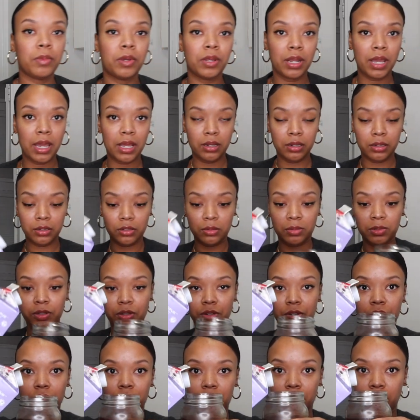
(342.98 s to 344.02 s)
gonna add a little bit
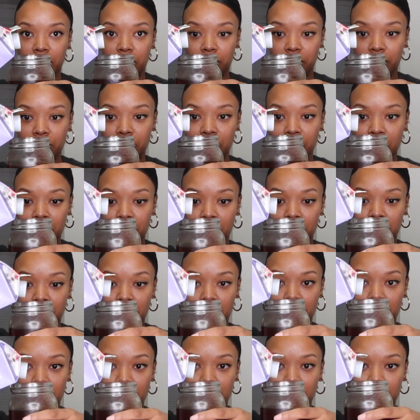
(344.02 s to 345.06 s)
of cream
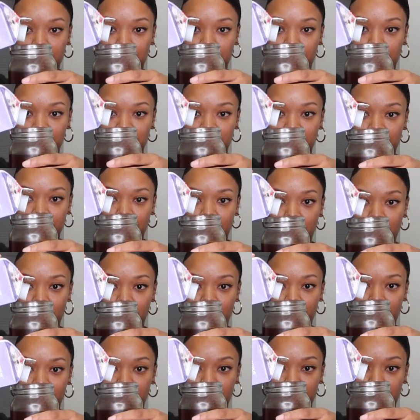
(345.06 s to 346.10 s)
and a little bit of
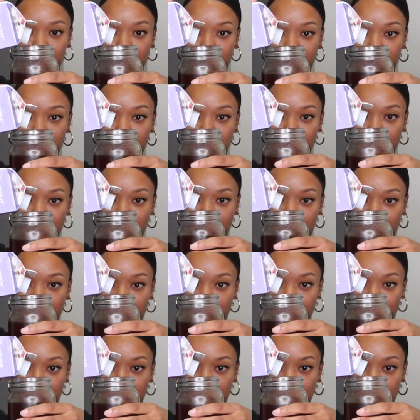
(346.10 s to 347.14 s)
oat milk.
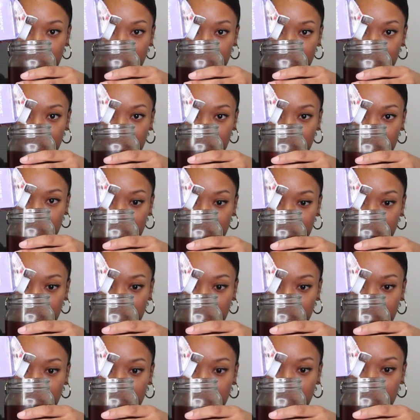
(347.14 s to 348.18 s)
So
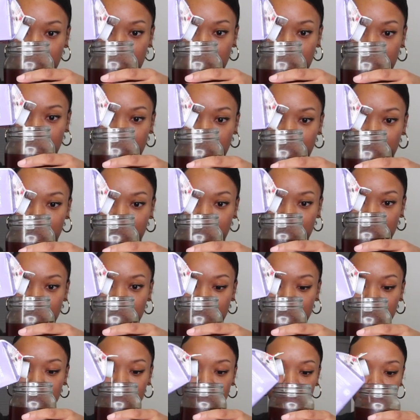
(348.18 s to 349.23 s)
just a tiny bit
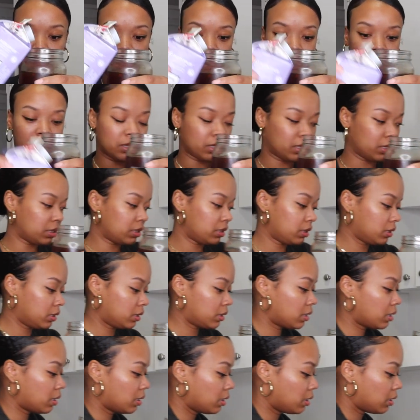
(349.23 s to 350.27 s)

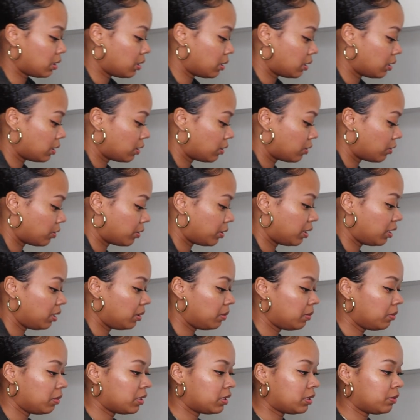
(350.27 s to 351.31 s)
because
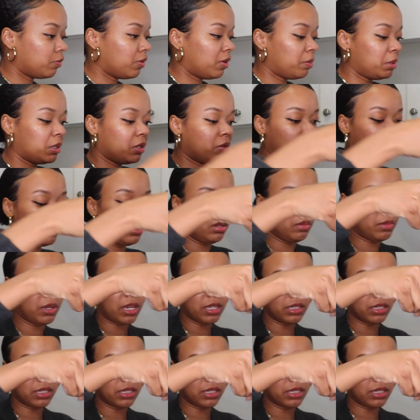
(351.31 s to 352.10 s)
cream. It's whipping cream. It